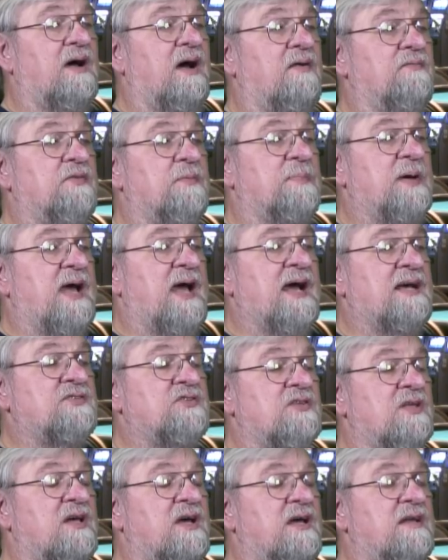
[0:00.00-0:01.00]
of the
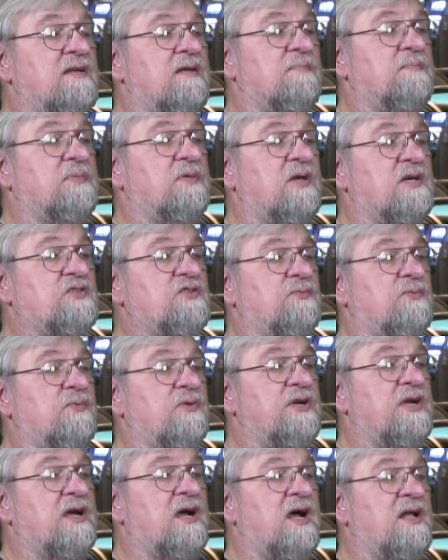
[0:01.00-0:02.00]
pass line plus
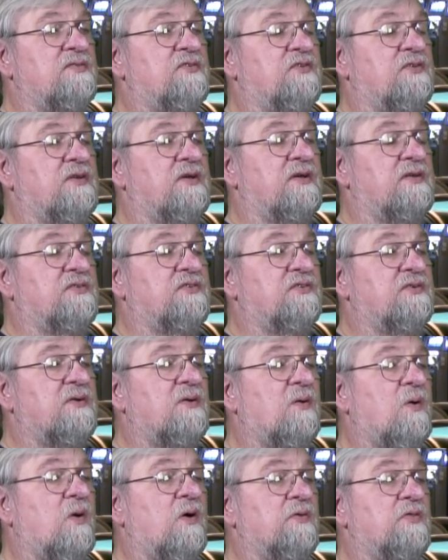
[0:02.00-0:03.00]
free odds does,
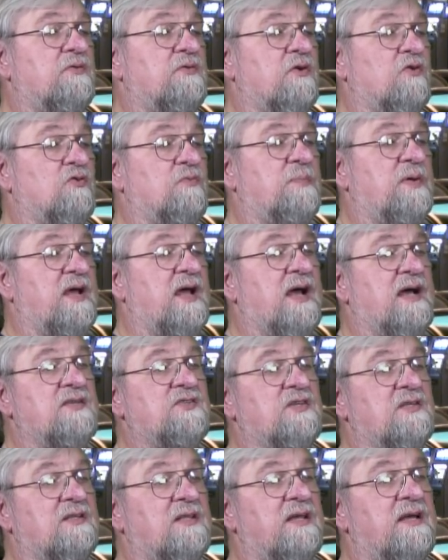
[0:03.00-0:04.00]
or the don't
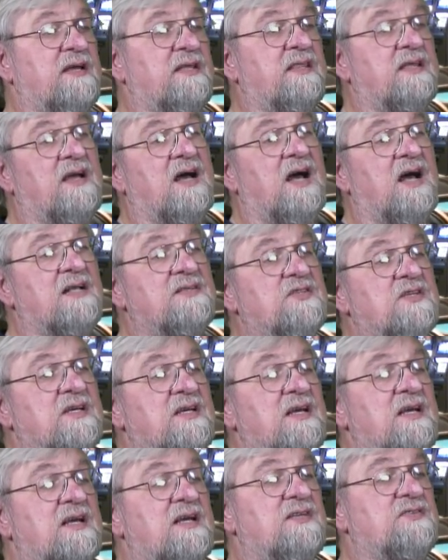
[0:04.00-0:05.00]
pass and laying the odds,
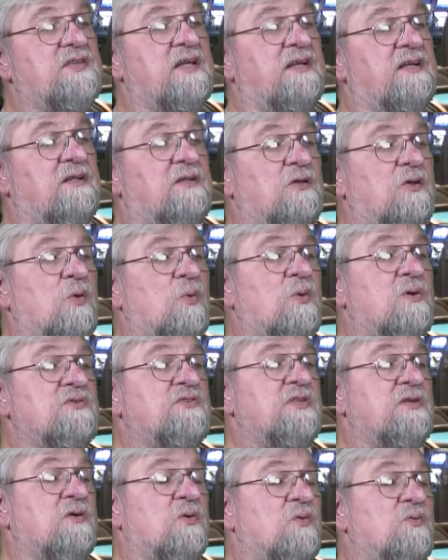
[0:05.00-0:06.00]
is that it
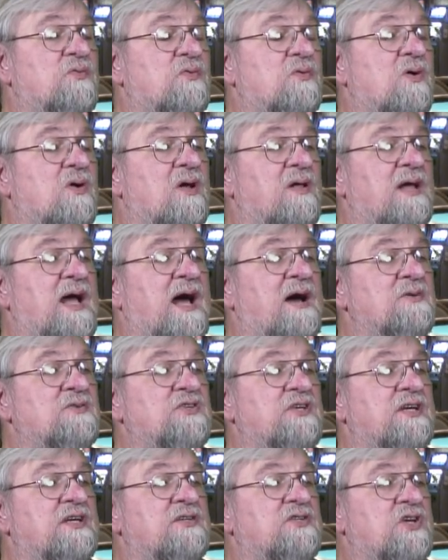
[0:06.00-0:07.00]
lowers the overall
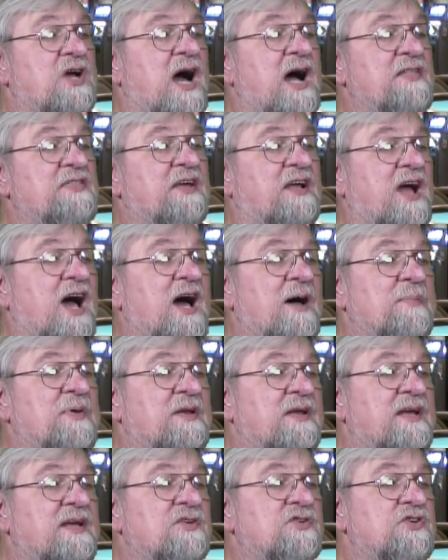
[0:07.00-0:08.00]
house edge on the
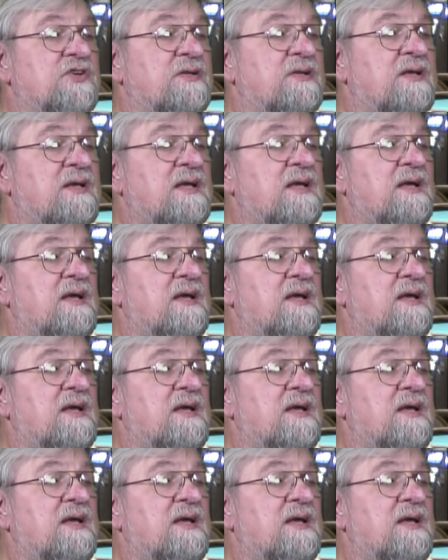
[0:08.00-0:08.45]
combination.